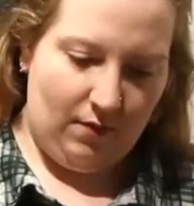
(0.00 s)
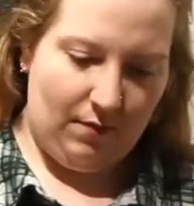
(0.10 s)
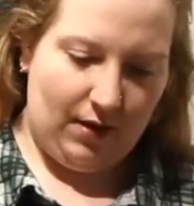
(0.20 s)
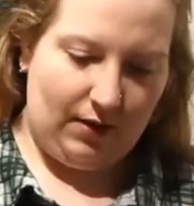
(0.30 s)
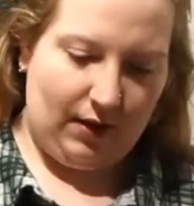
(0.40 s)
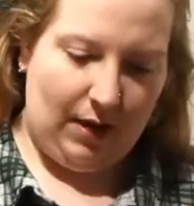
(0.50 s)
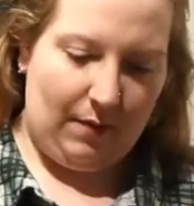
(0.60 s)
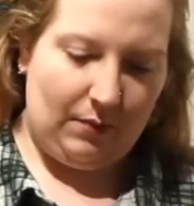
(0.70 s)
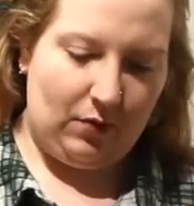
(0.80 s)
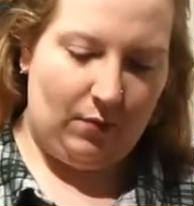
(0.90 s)
This will come
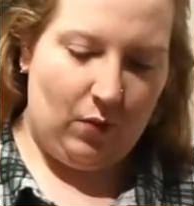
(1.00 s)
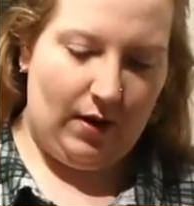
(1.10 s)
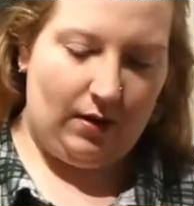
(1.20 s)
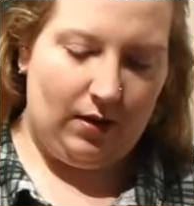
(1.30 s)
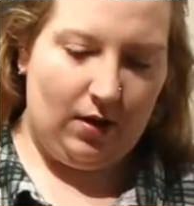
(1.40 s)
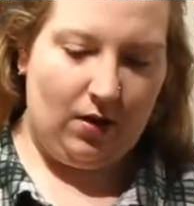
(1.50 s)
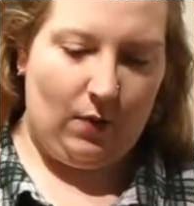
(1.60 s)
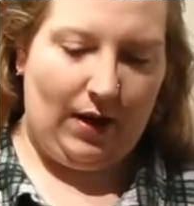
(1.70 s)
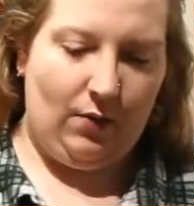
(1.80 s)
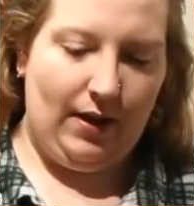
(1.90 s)
up to a boil
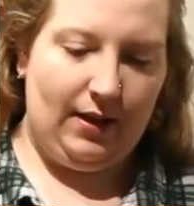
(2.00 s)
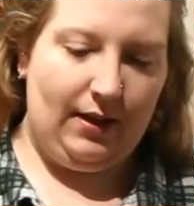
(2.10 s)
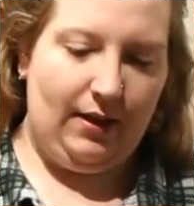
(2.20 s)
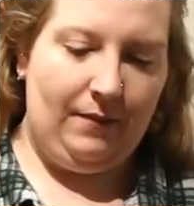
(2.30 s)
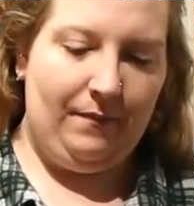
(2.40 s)
quite quickly.